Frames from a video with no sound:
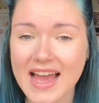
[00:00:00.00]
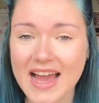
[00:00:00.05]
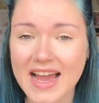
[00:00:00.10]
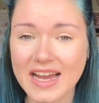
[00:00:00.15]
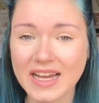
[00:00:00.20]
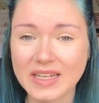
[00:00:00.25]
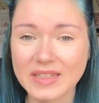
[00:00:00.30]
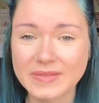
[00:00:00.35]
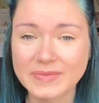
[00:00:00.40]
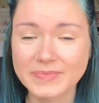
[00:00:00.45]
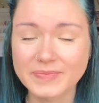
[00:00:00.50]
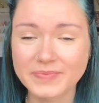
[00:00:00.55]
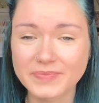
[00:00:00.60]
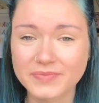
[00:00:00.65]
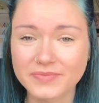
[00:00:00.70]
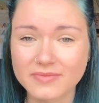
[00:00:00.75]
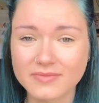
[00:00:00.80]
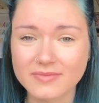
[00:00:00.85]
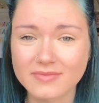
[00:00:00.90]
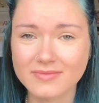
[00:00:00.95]

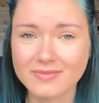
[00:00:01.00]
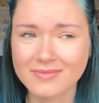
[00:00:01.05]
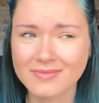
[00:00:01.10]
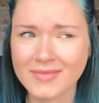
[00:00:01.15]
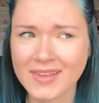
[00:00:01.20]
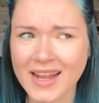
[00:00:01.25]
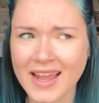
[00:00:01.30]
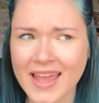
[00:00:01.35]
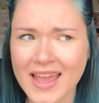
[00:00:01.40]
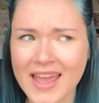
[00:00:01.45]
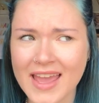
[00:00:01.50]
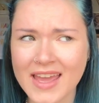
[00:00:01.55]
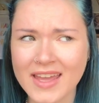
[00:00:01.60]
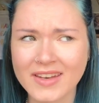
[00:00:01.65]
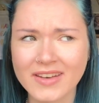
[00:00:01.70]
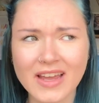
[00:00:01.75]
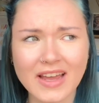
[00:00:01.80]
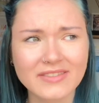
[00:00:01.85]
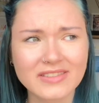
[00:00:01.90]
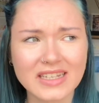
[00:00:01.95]
And
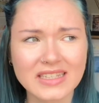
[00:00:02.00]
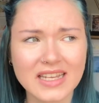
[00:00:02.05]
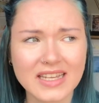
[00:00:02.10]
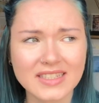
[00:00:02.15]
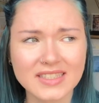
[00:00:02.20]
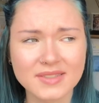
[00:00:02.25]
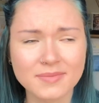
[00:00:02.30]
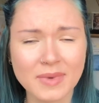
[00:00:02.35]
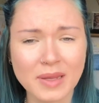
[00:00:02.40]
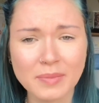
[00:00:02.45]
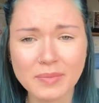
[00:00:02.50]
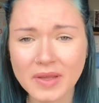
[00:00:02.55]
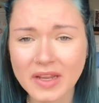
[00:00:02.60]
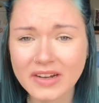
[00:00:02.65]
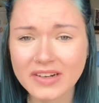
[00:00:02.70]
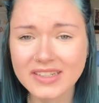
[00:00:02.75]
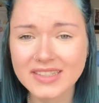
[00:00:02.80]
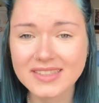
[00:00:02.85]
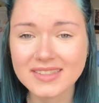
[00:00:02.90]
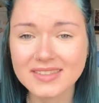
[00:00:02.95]
I've done that to my
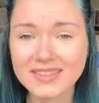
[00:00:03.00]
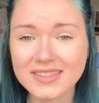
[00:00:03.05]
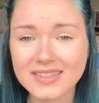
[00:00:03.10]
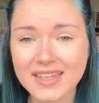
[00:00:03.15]
parents,